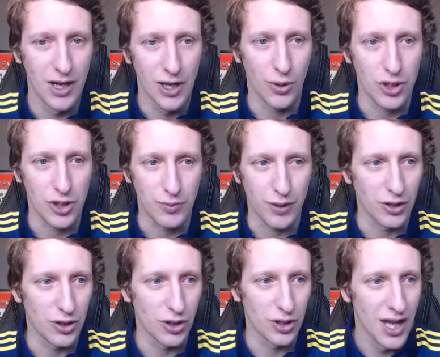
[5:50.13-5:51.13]
which has been
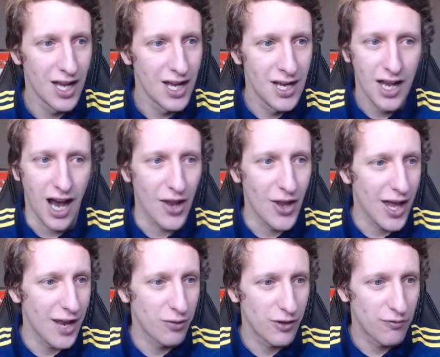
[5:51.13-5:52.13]
good. And
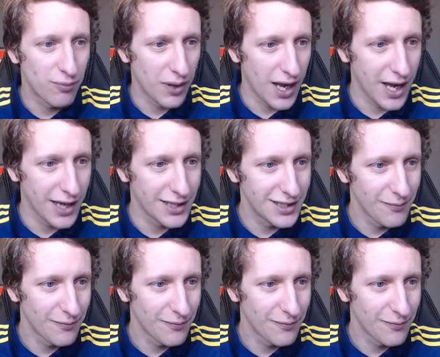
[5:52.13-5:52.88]
then we've played